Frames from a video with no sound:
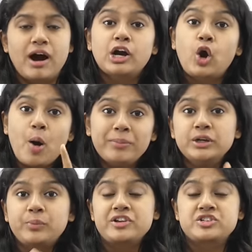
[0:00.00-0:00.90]
A
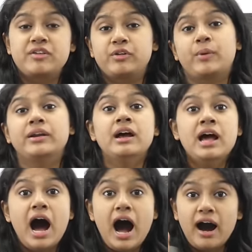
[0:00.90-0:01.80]
common question everyone
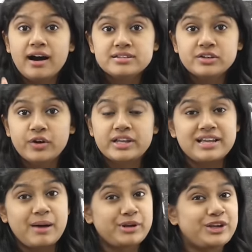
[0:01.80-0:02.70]
asked in your
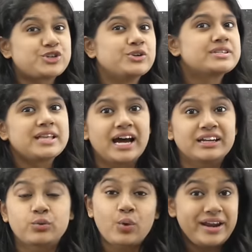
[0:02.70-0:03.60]
examination is
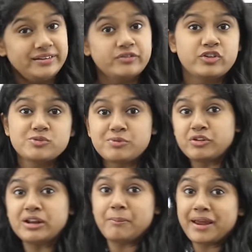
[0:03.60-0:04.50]
that write the difference
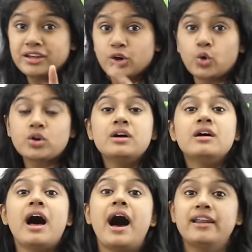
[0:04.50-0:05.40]
between a manure
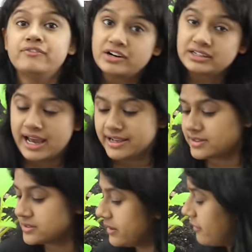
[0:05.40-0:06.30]
and a fertilizers, and